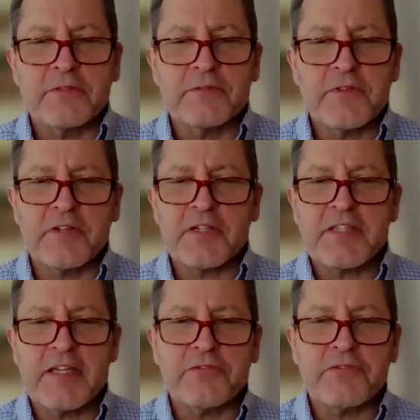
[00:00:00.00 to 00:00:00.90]
They're
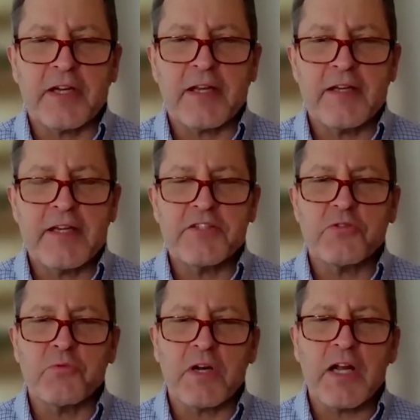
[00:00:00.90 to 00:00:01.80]
eccentric. And so
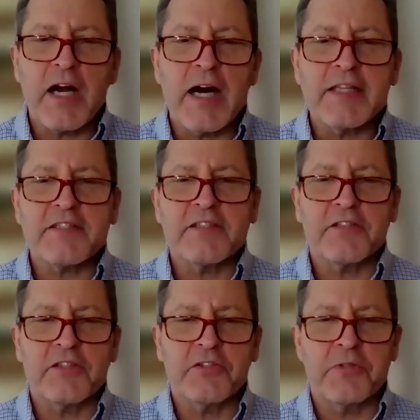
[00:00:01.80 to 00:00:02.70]
we're
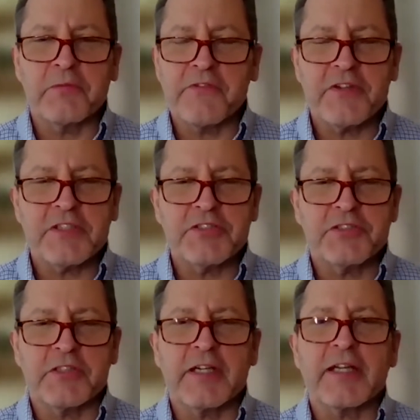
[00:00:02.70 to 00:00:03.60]
constantly doing
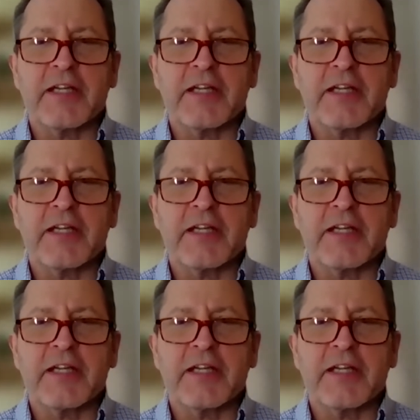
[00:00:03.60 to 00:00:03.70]
refixturing.